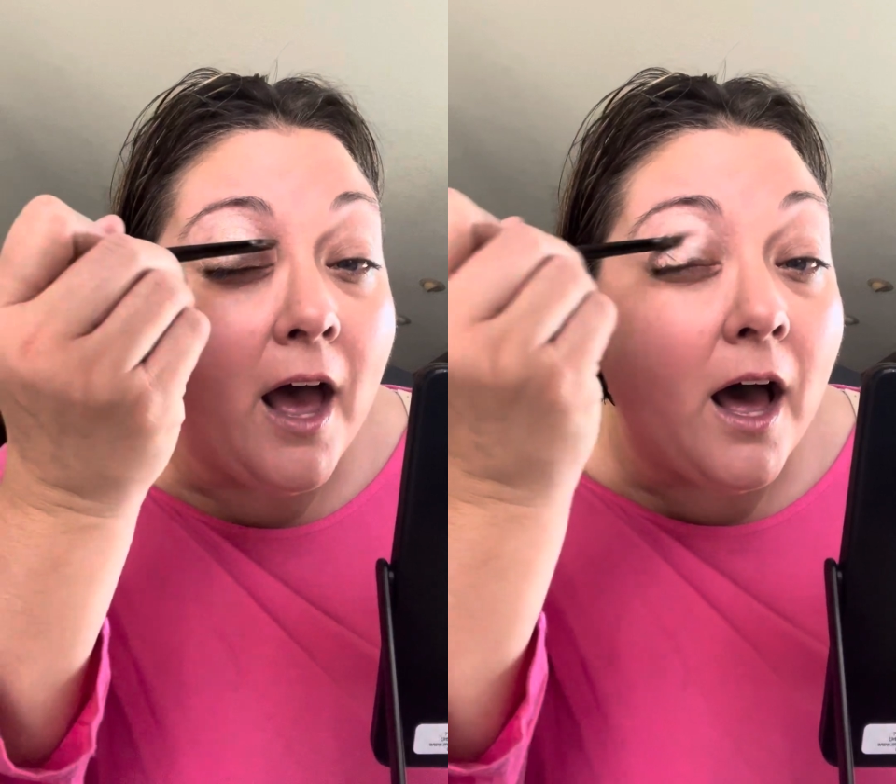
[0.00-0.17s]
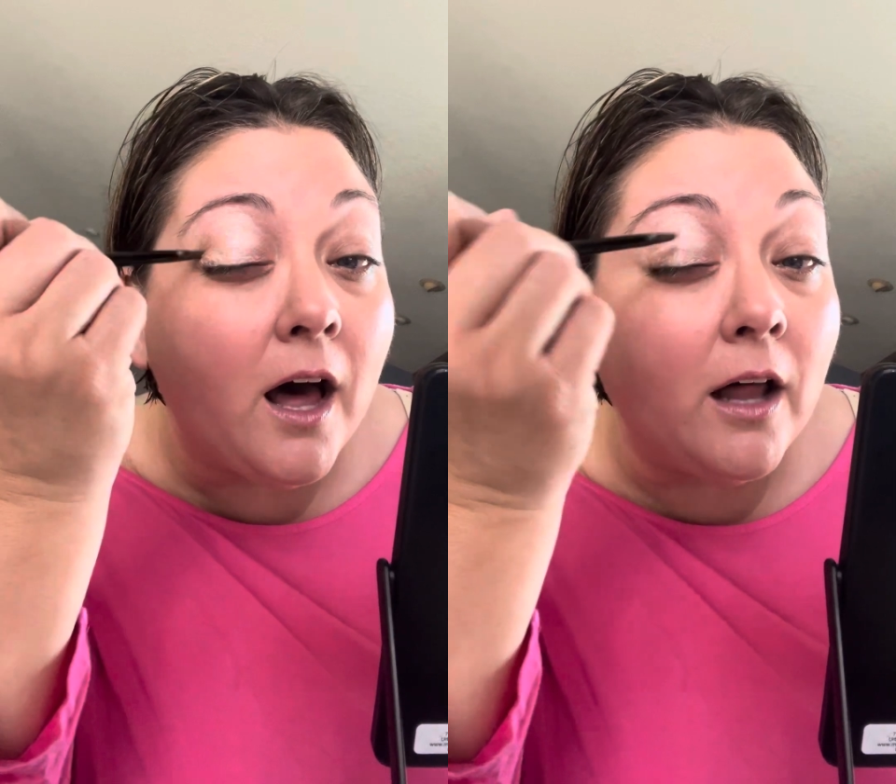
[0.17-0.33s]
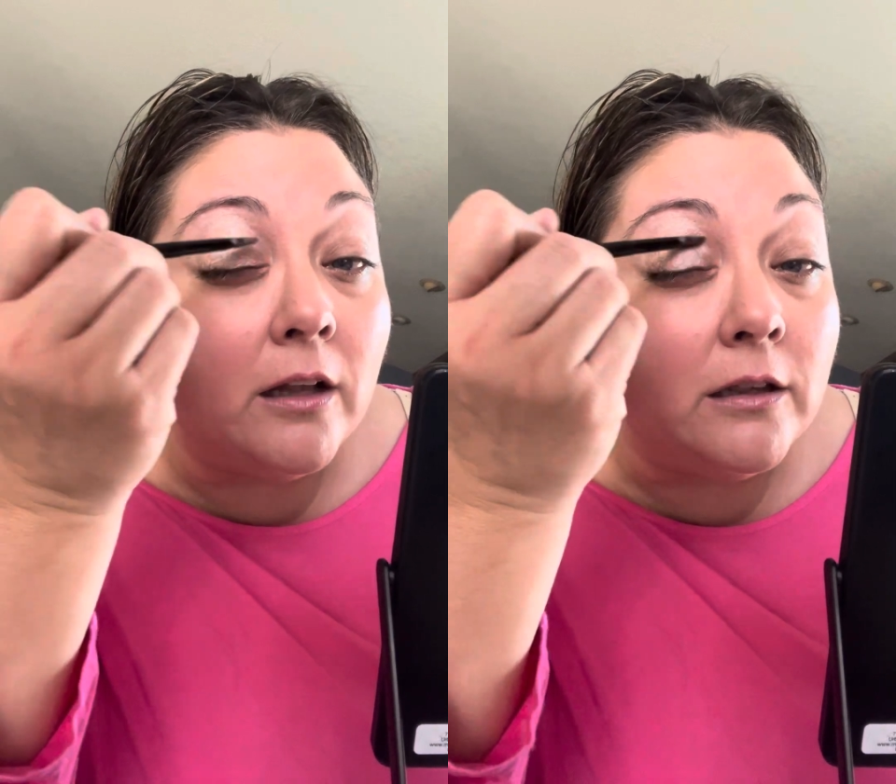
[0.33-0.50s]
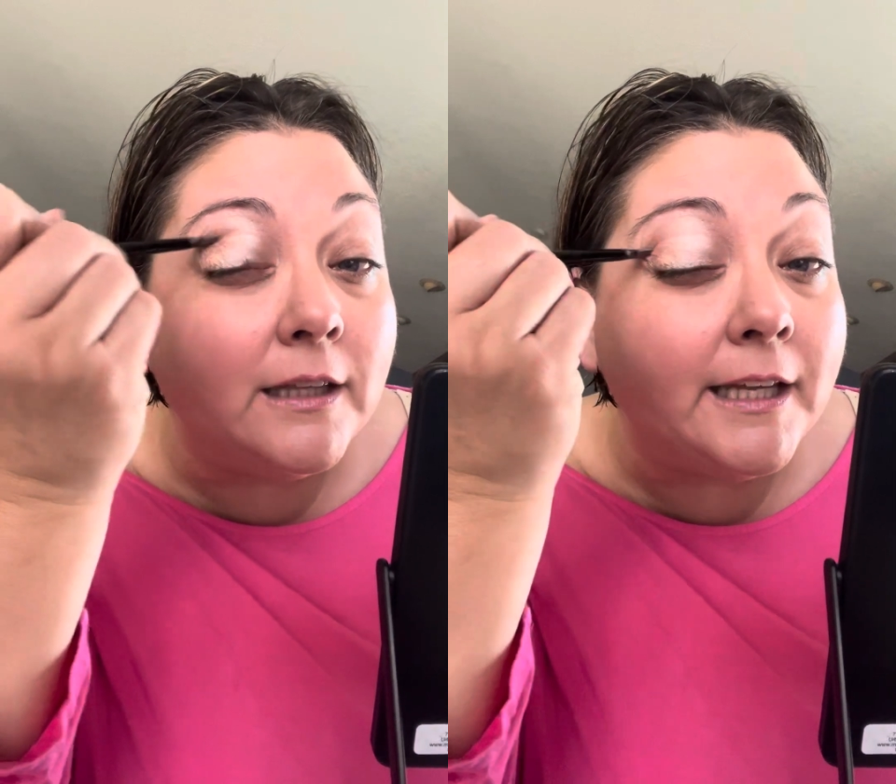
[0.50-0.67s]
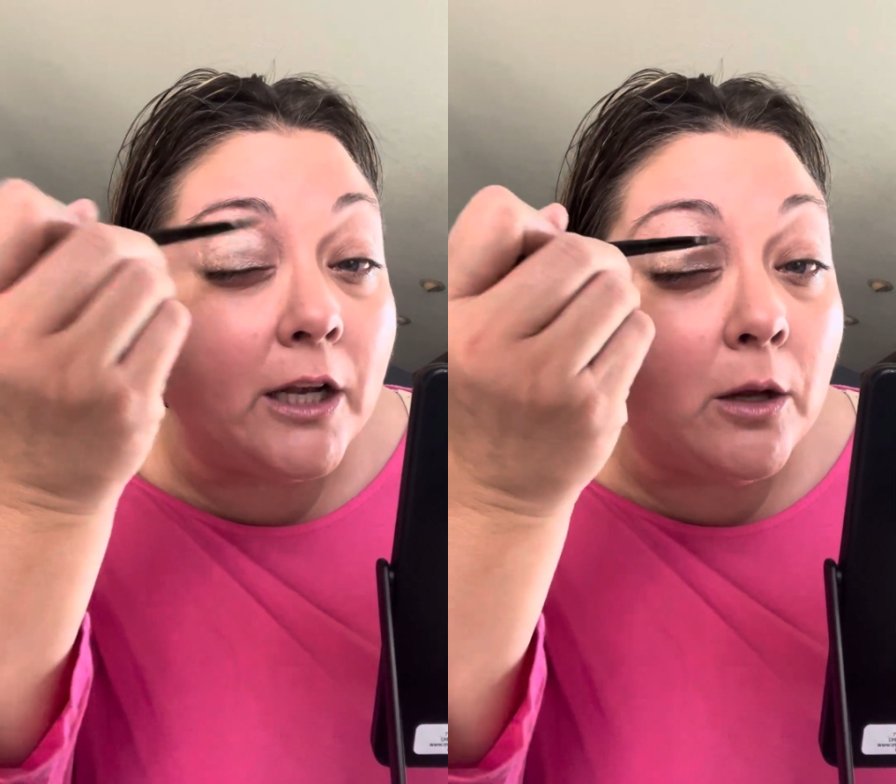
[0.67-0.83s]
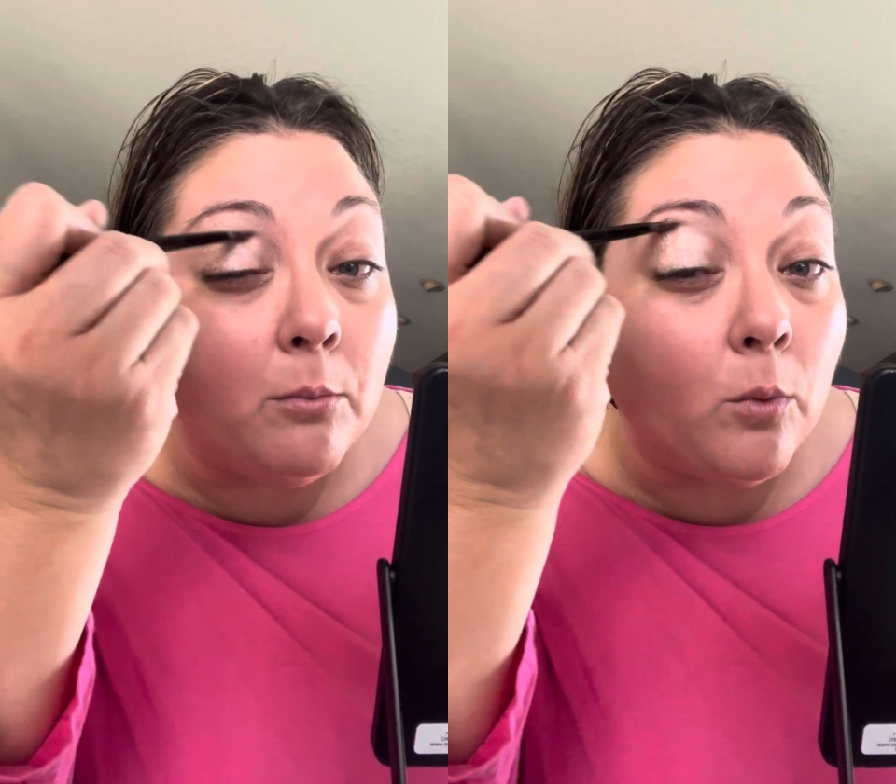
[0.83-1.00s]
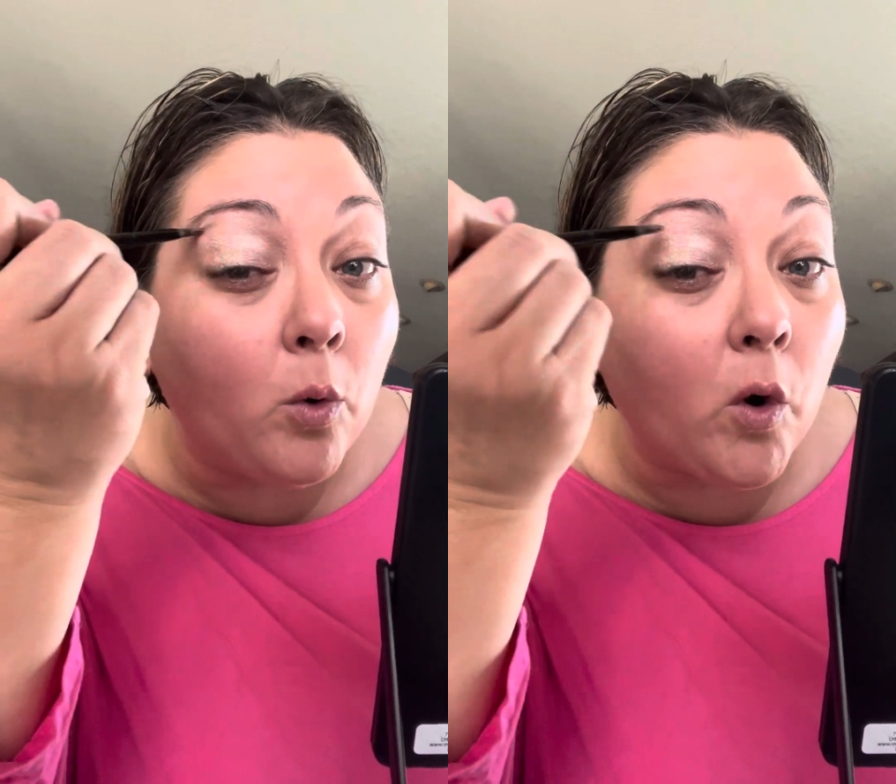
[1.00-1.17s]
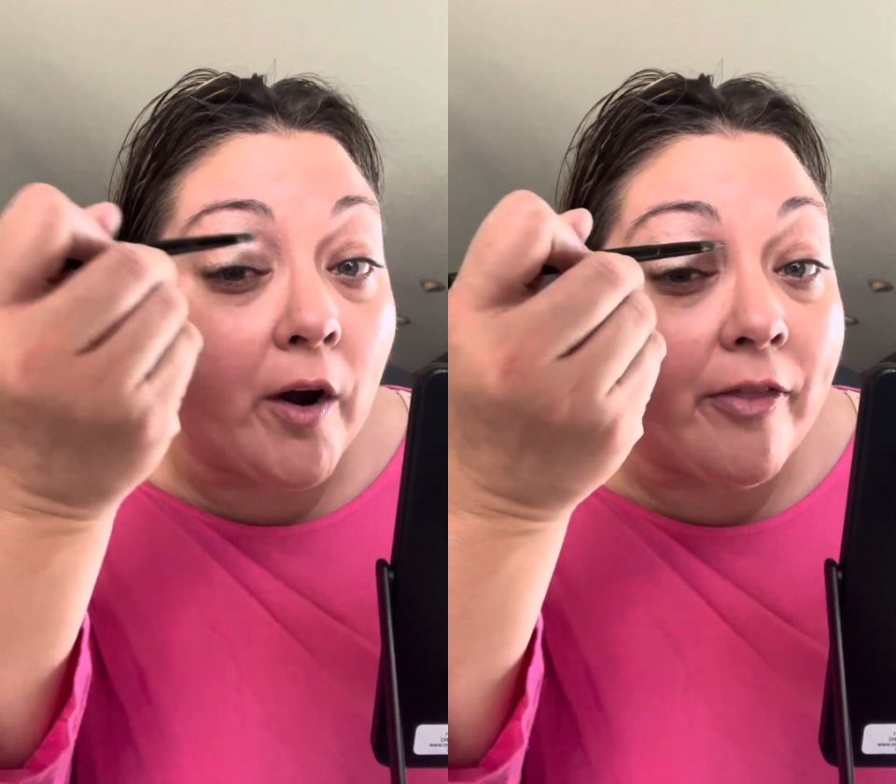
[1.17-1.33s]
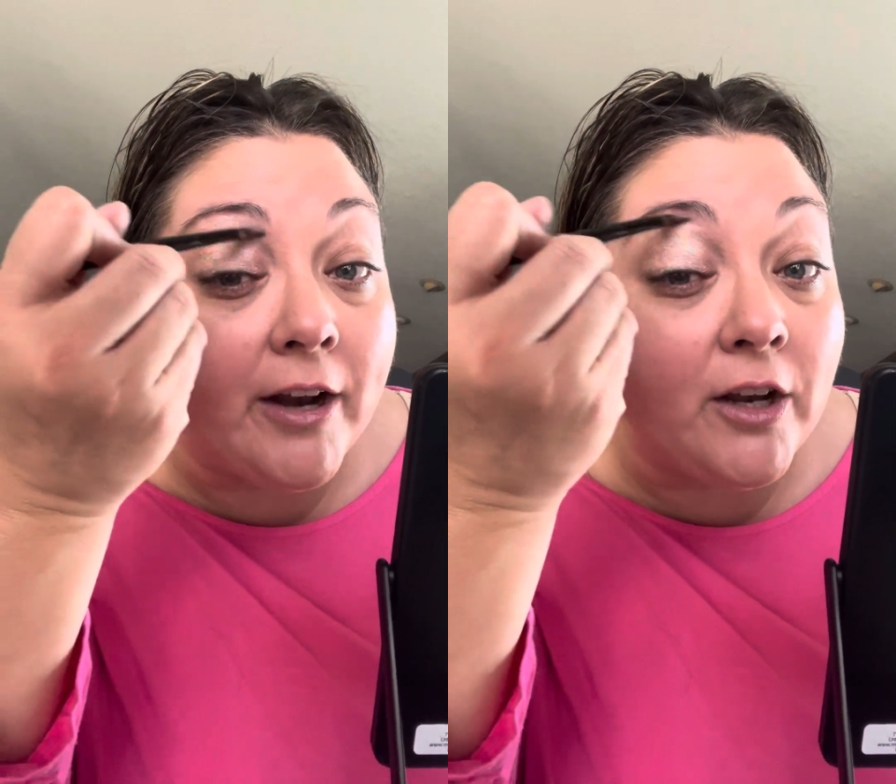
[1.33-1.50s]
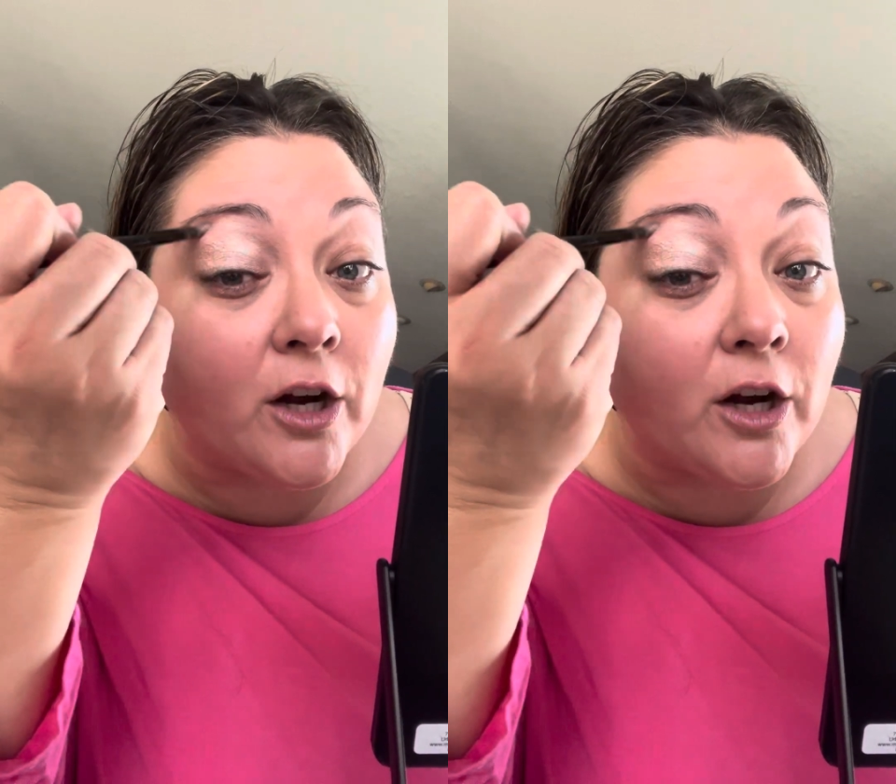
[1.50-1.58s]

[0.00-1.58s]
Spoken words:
a little more than